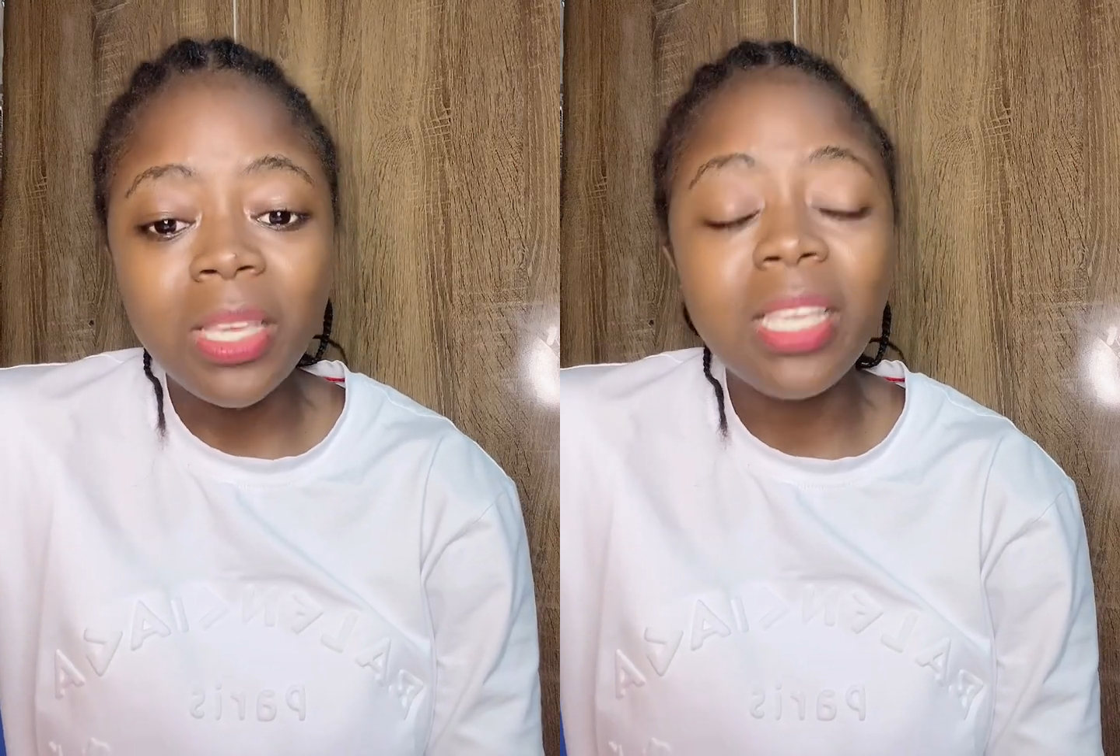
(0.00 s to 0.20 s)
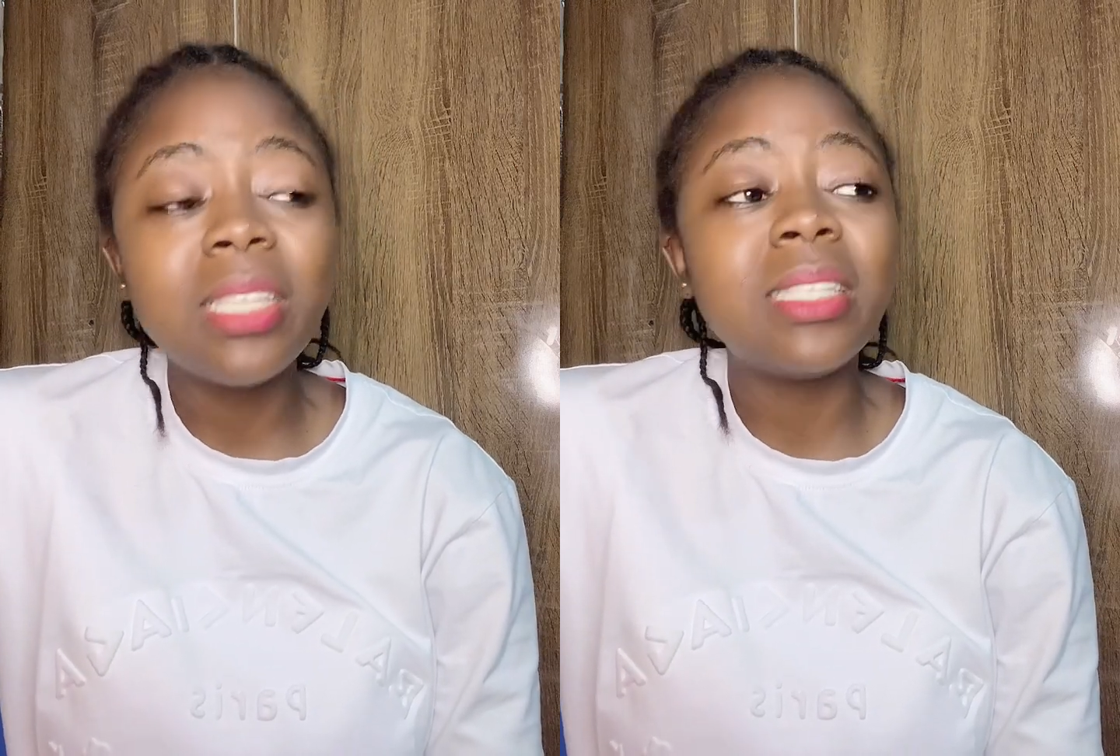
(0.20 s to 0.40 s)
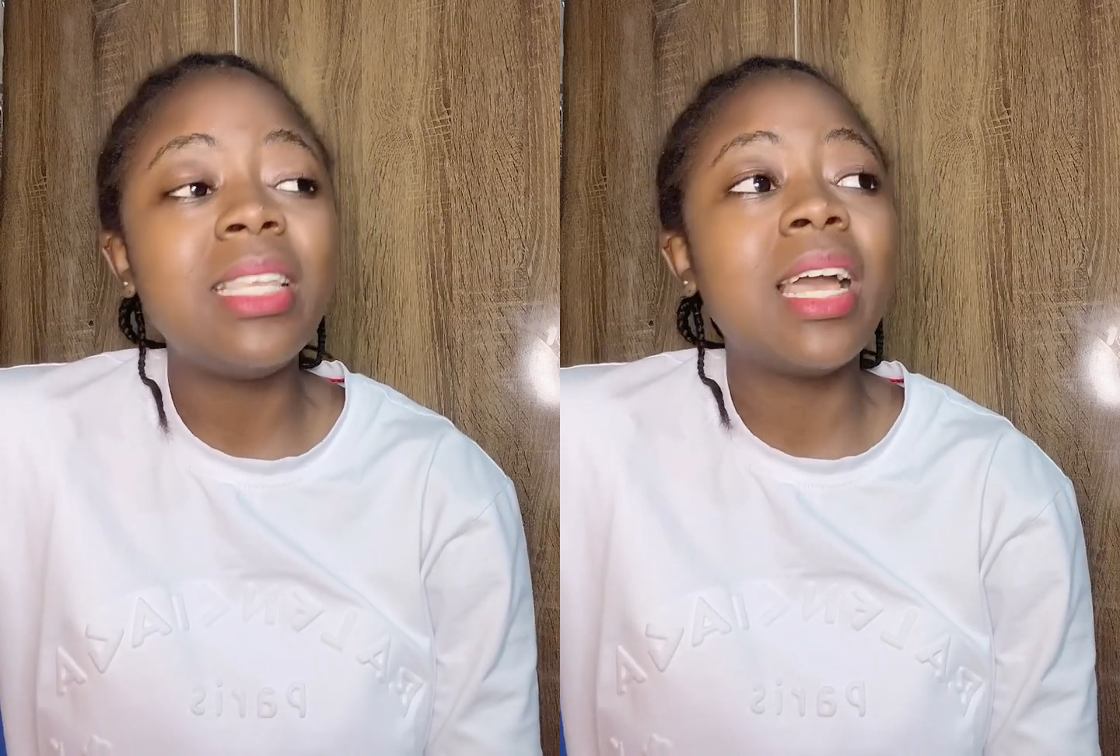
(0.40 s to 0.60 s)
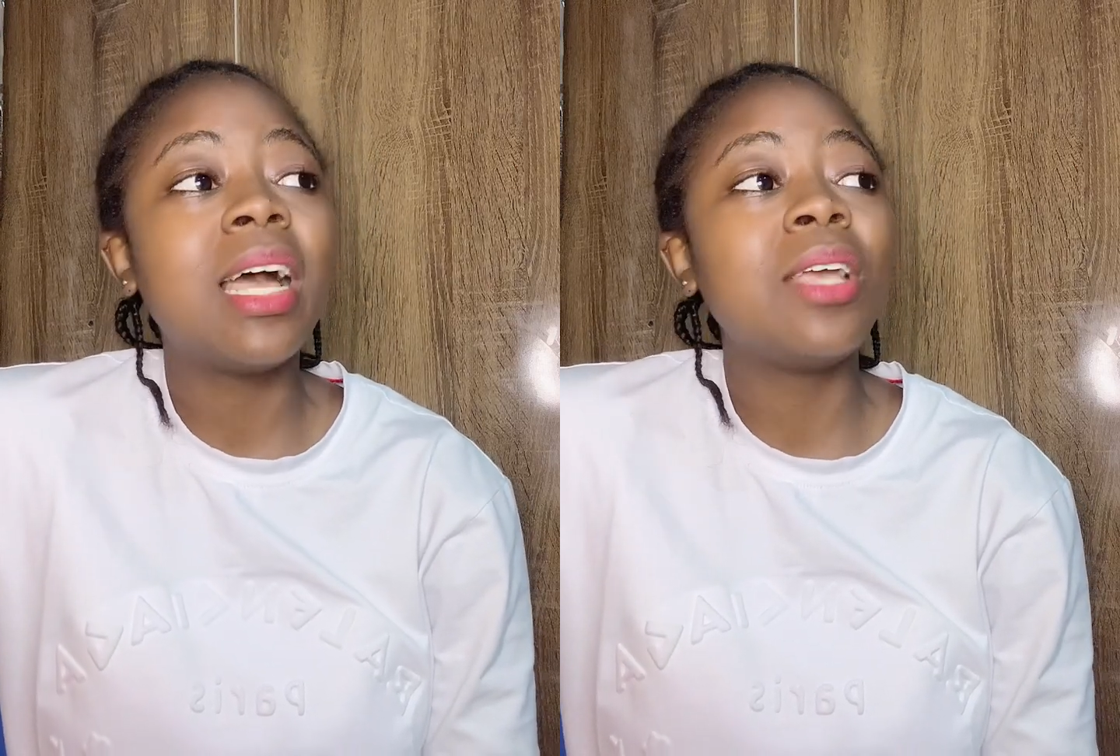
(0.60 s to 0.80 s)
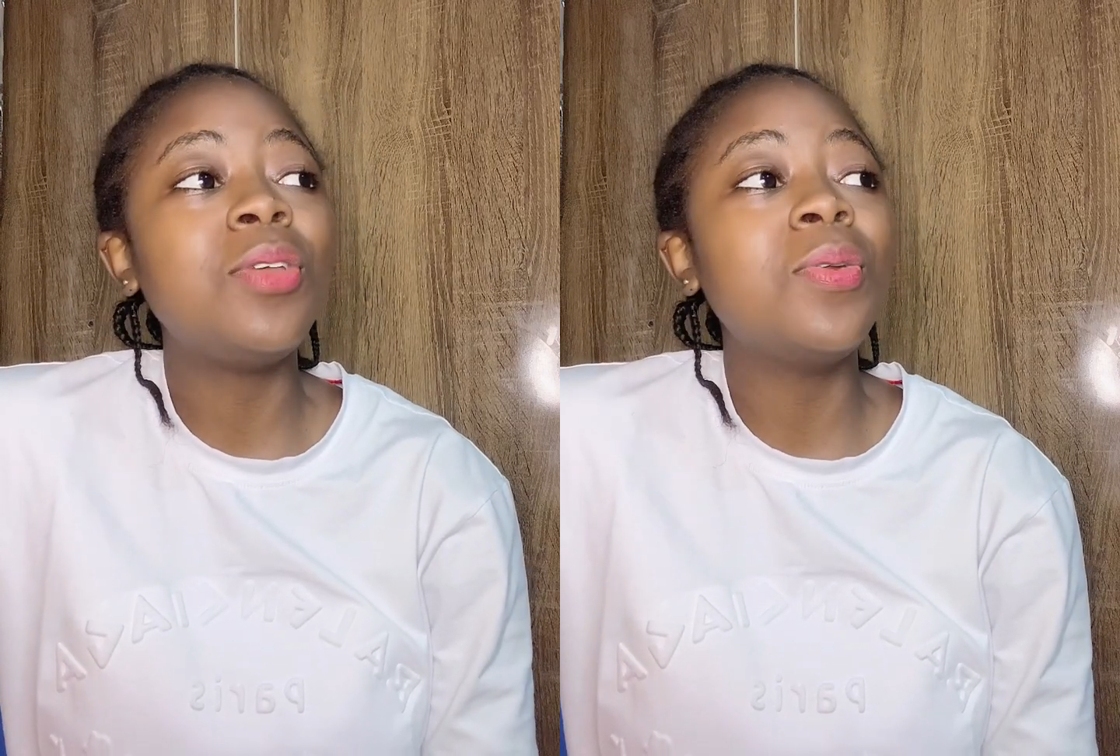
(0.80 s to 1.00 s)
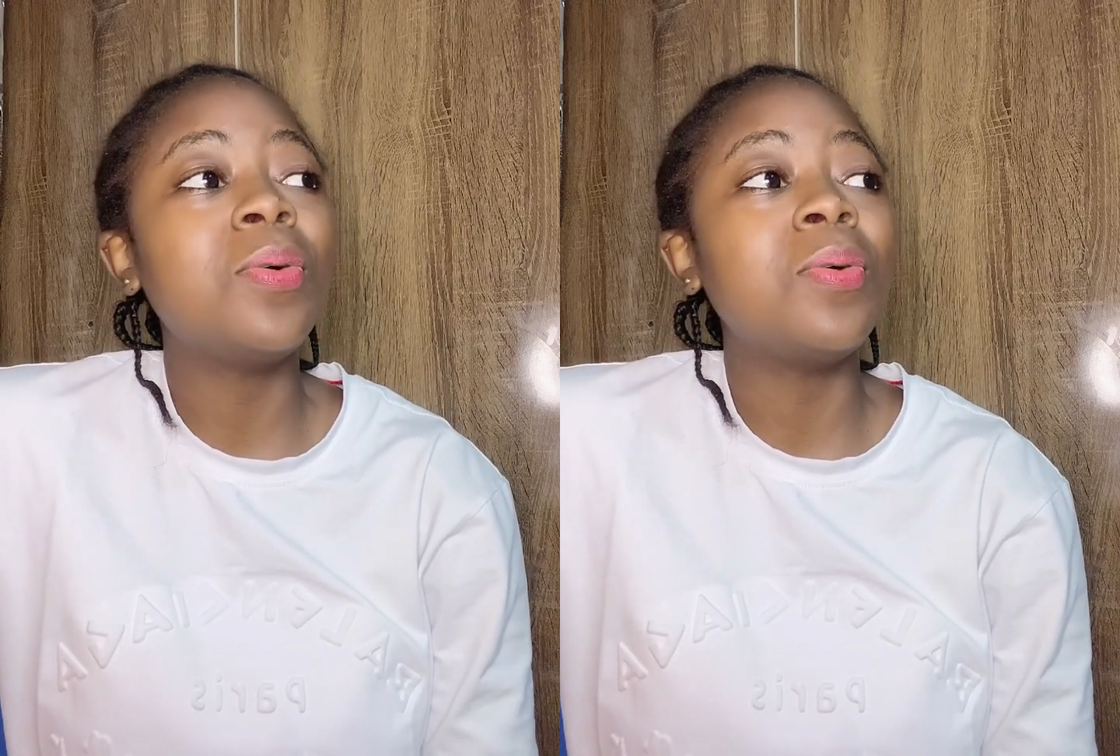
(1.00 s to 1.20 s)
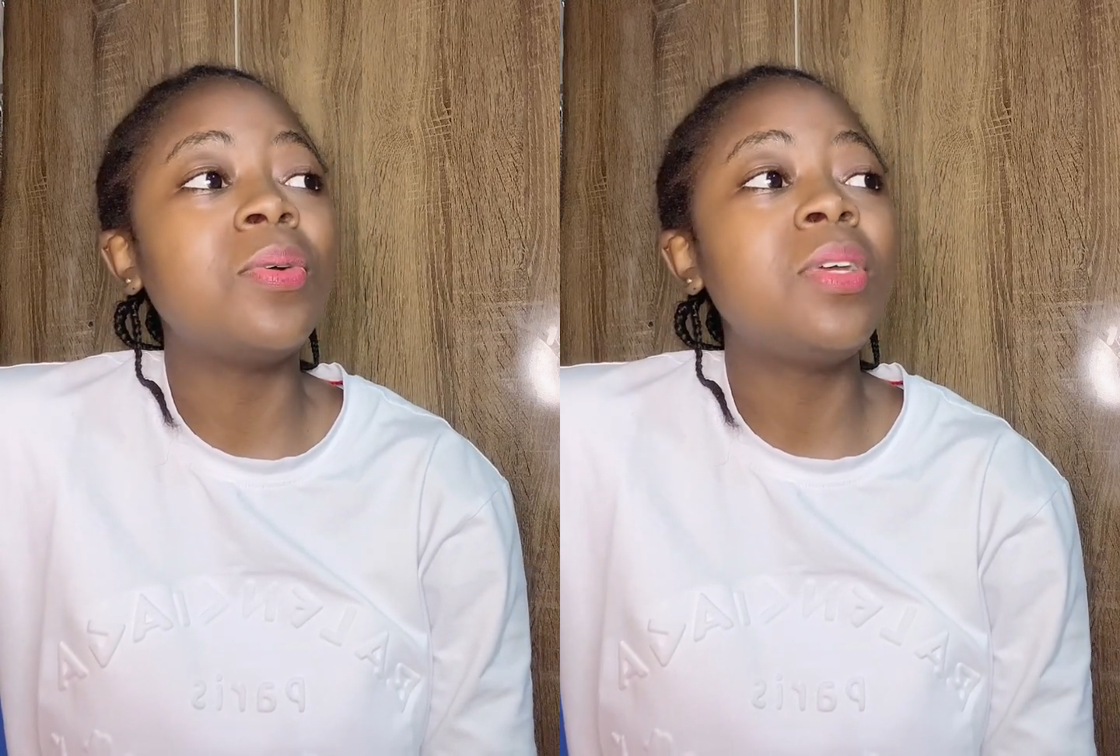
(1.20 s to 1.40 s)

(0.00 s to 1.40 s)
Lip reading: is their, you know,